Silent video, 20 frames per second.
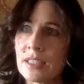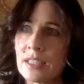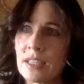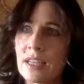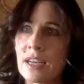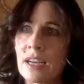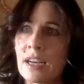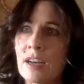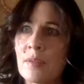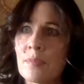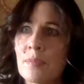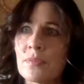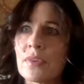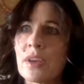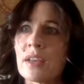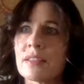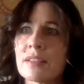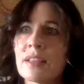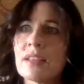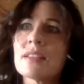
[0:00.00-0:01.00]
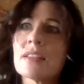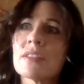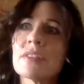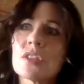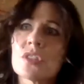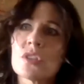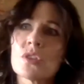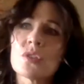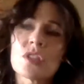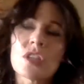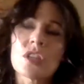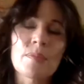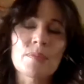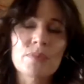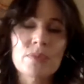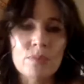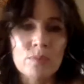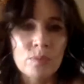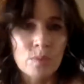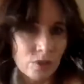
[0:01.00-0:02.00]
Um, I think there are two
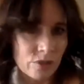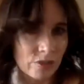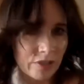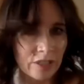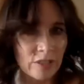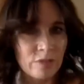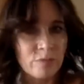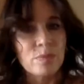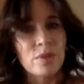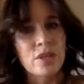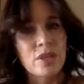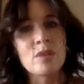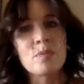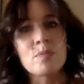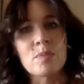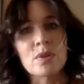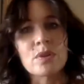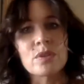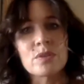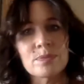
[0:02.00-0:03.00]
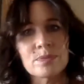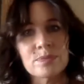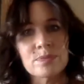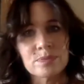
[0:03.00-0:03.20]
types of water in people.